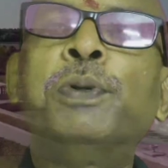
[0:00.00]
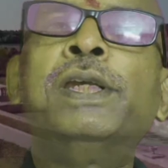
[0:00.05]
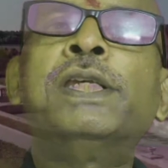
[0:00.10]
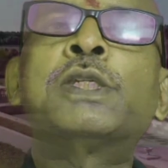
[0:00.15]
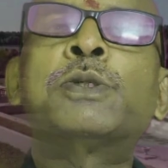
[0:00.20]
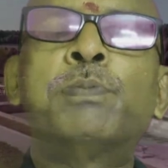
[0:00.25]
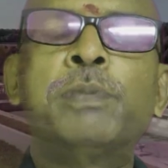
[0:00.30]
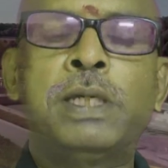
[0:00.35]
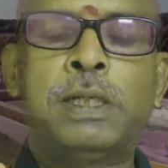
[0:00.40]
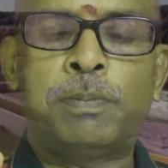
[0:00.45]

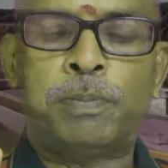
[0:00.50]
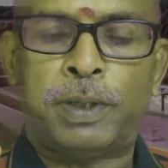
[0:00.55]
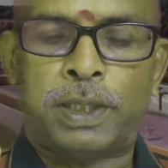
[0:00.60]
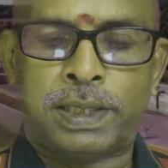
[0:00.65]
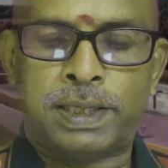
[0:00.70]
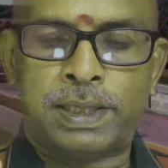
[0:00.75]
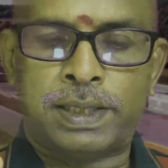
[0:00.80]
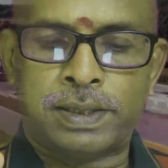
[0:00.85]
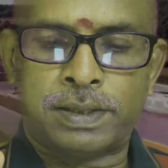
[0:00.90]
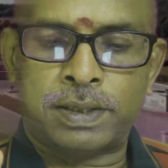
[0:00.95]
piecemeal
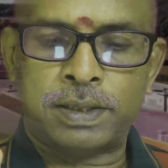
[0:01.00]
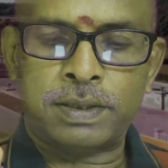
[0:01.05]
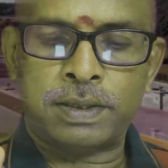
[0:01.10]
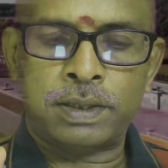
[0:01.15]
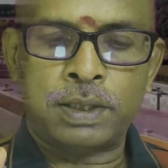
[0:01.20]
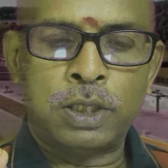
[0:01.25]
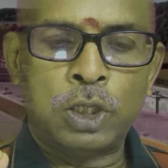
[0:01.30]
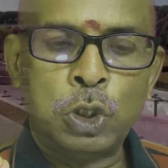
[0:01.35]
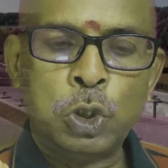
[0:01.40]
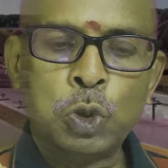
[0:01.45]

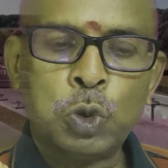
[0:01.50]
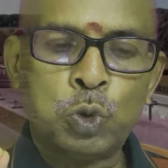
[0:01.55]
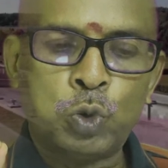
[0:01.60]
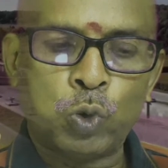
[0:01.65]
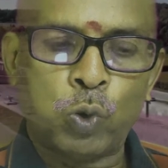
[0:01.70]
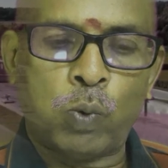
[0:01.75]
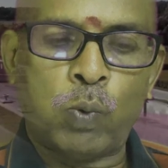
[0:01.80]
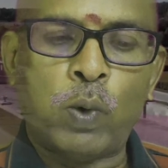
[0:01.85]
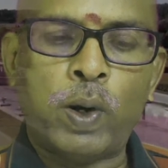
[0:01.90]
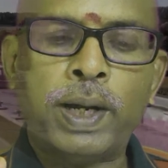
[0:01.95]
purchases
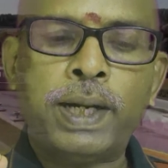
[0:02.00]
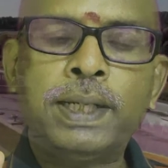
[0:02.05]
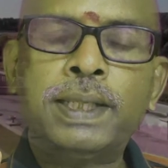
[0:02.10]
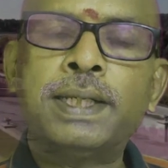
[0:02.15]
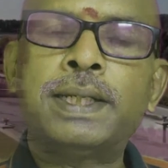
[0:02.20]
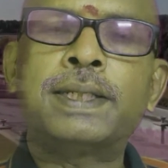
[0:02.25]
to avoid